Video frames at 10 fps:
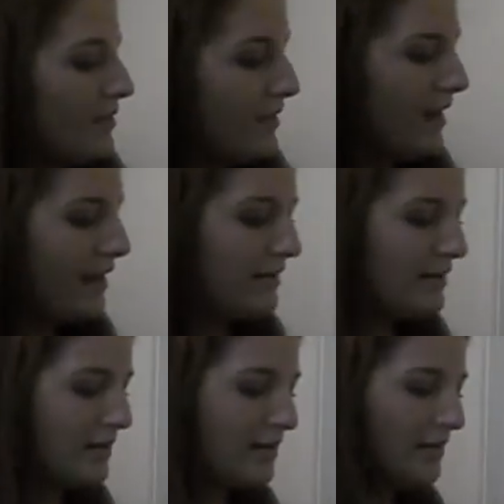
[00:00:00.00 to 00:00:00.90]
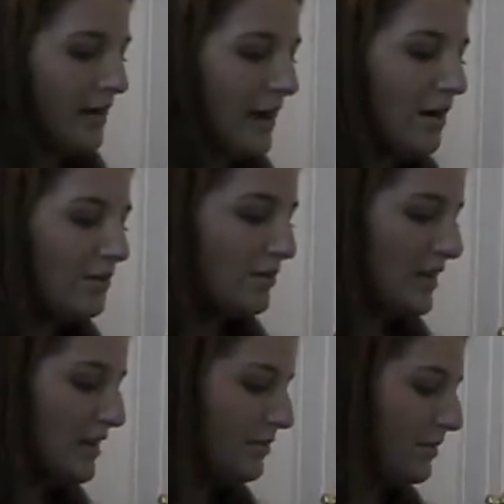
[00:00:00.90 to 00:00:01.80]
that, and then I also
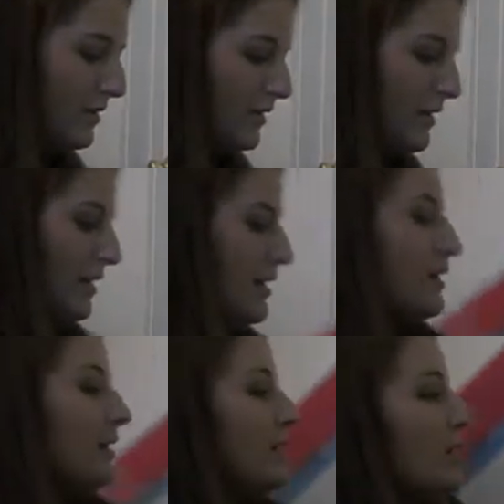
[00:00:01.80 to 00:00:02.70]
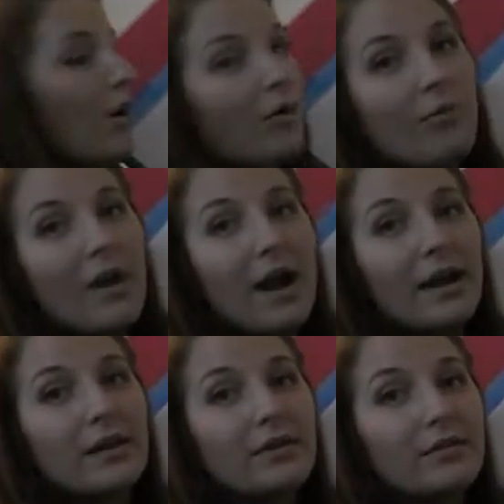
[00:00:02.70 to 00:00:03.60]
keep, you know,
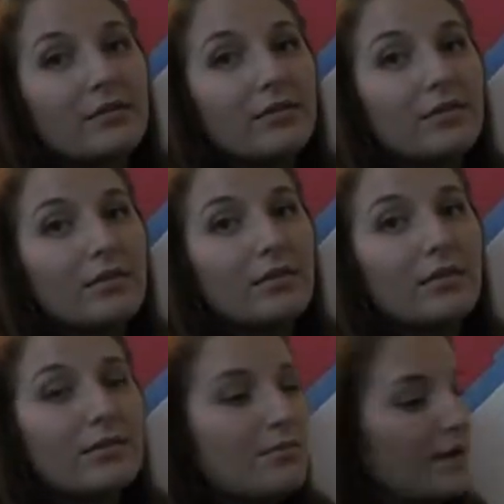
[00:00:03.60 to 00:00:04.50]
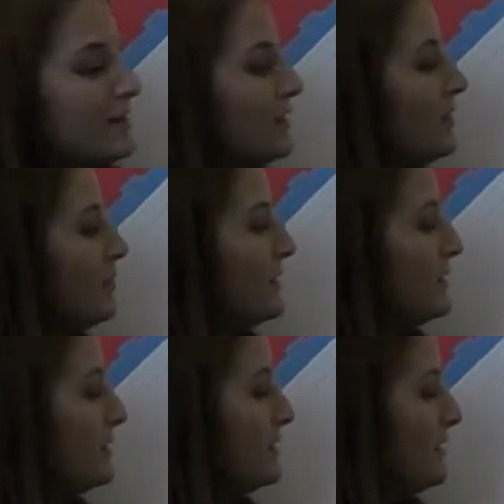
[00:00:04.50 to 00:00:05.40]
my
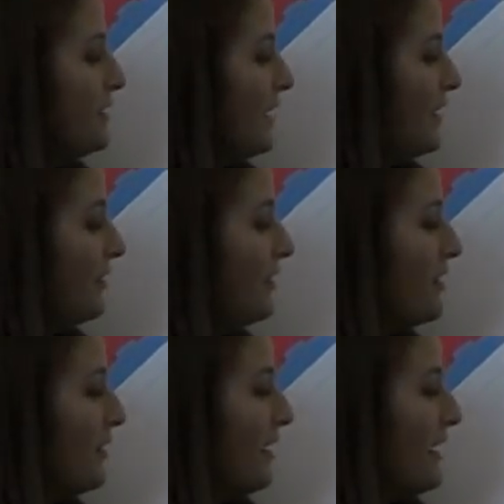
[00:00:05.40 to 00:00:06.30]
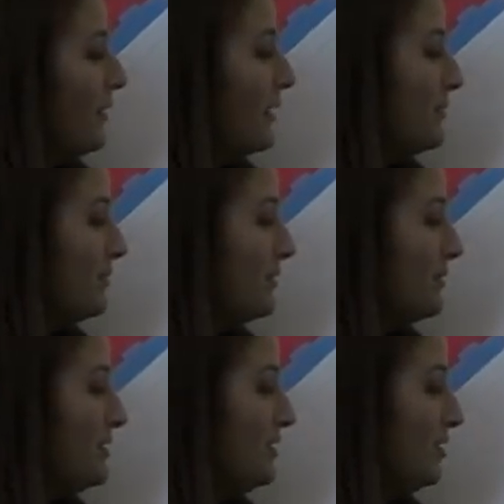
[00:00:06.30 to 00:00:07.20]
syllabuses in there and what I'm supposed
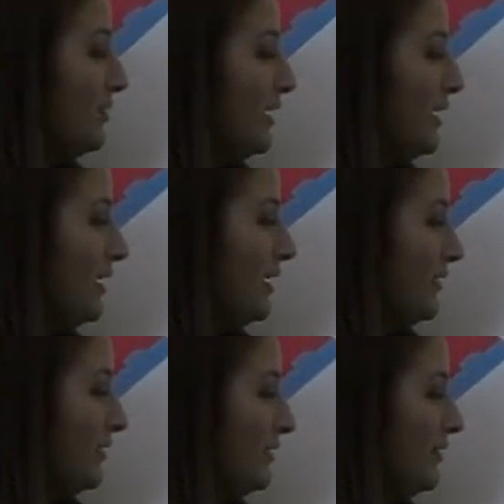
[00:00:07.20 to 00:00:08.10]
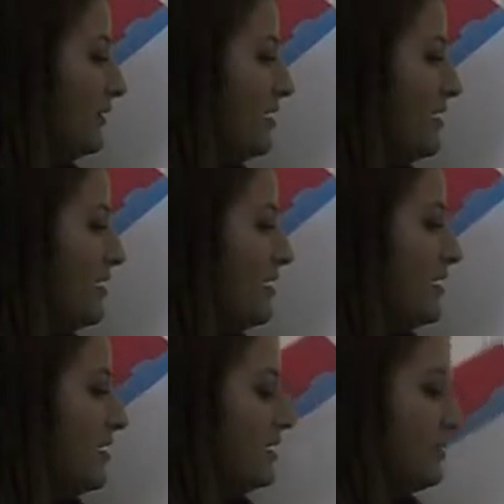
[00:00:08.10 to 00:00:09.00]
to be doing.
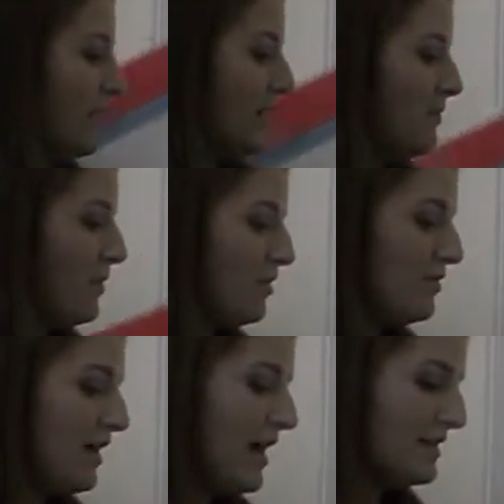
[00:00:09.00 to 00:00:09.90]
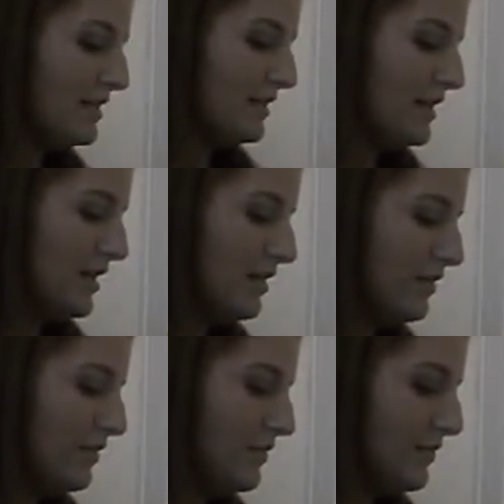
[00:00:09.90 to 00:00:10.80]
So I keep all that in
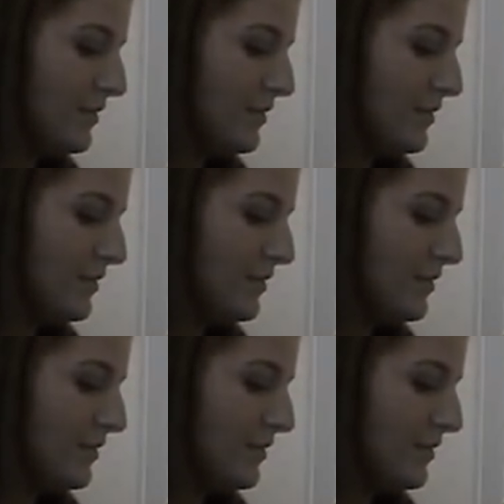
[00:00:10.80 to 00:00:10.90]
there,